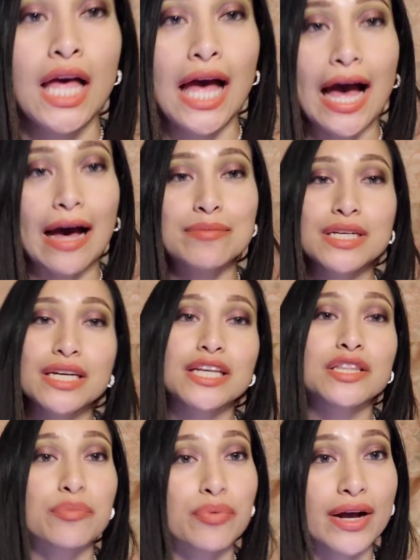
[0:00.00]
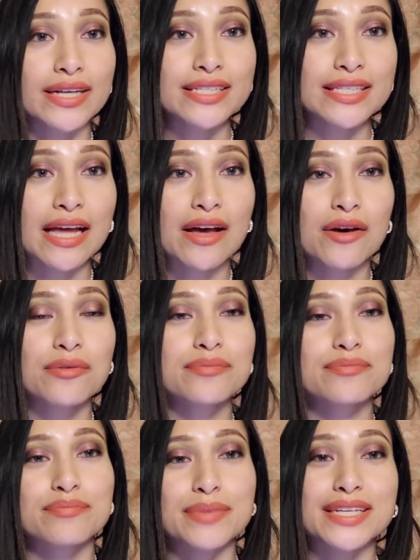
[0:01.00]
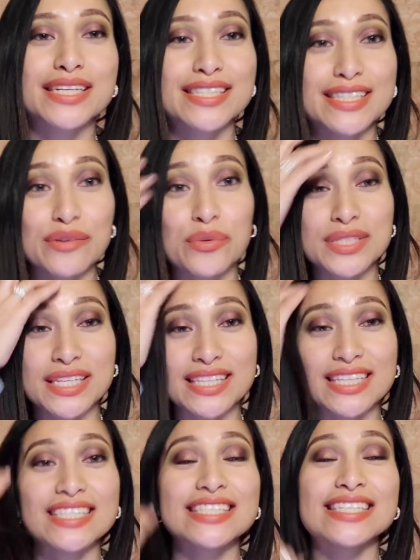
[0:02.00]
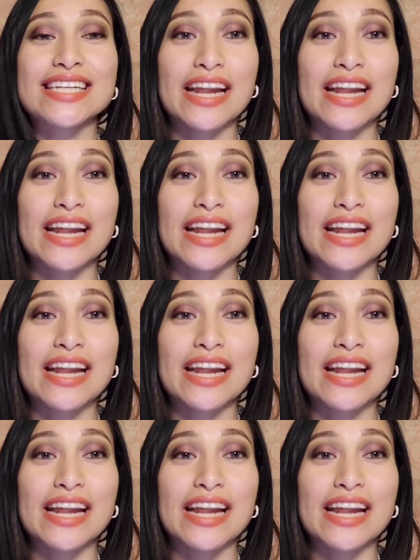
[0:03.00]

I'm looking at the price now because it wasn't listed,